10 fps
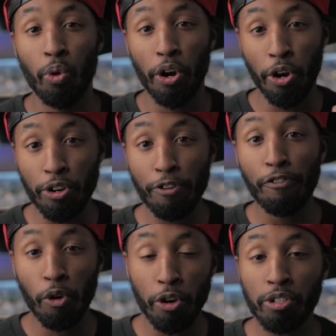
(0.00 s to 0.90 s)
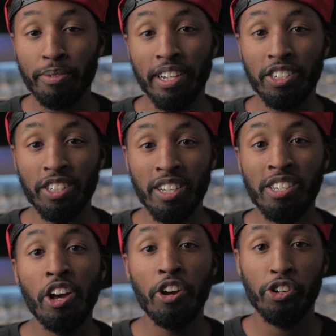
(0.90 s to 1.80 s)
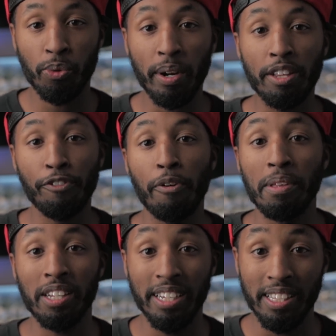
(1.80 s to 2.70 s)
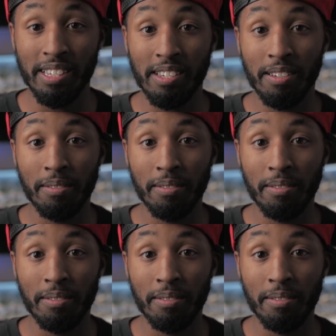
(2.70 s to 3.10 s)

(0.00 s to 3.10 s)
where your focus range is directly from the lens.